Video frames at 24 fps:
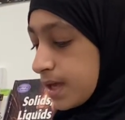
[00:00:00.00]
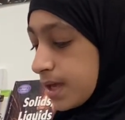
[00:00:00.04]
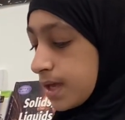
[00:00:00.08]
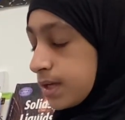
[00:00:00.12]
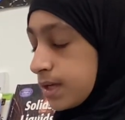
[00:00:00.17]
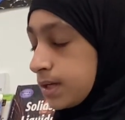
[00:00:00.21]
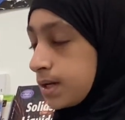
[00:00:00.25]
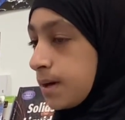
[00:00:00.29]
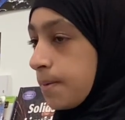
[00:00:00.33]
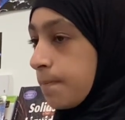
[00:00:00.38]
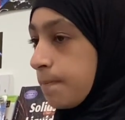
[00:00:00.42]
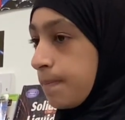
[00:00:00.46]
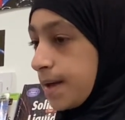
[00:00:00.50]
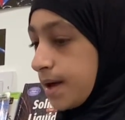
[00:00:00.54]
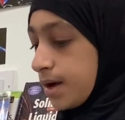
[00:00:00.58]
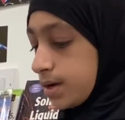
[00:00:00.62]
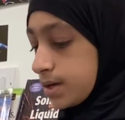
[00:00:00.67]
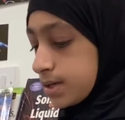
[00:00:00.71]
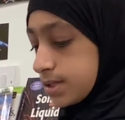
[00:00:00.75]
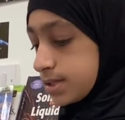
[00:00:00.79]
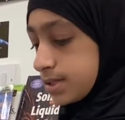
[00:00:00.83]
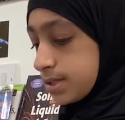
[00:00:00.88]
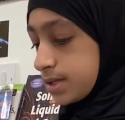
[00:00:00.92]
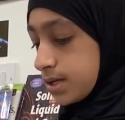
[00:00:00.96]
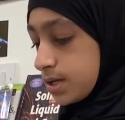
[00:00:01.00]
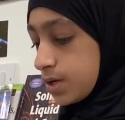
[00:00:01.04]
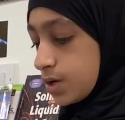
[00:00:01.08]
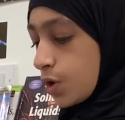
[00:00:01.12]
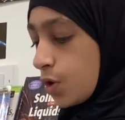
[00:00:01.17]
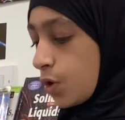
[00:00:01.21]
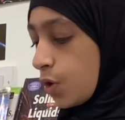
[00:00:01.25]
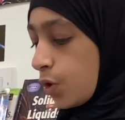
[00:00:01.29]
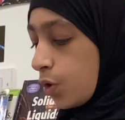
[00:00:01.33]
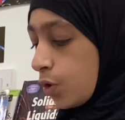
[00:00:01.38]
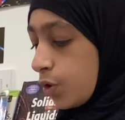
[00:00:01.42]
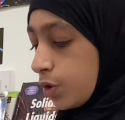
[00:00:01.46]
In comparison,
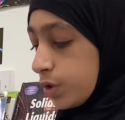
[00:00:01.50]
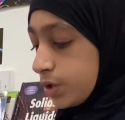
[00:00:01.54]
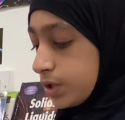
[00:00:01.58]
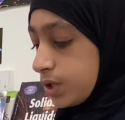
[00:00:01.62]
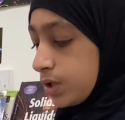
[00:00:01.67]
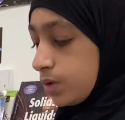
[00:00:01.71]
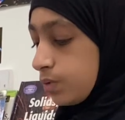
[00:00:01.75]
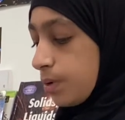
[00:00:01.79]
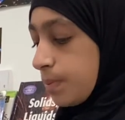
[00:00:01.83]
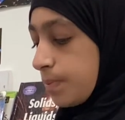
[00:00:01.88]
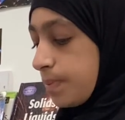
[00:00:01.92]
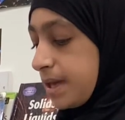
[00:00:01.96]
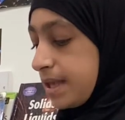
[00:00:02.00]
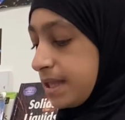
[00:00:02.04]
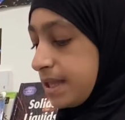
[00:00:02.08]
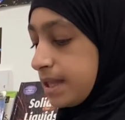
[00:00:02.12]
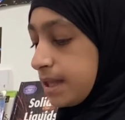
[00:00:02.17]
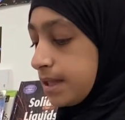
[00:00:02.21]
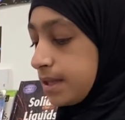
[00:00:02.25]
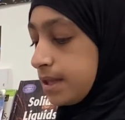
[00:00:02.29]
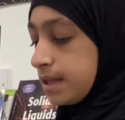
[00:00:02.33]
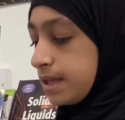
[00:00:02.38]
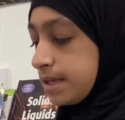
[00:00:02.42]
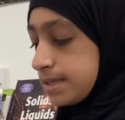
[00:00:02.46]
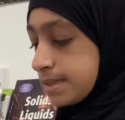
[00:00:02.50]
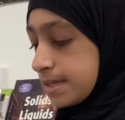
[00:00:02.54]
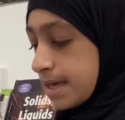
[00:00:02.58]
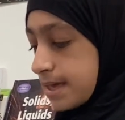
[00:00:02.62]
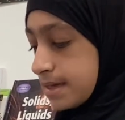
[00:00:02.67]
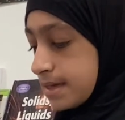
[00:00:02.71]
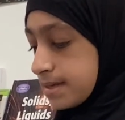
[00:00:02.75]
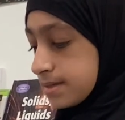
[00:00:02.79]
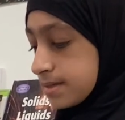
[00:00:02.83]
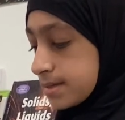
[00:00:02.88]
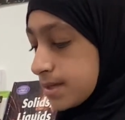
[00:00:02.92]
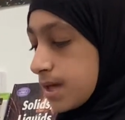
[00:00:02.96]
Horton repeatedly
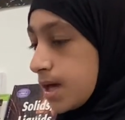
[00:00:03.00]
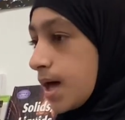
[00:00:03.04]
says,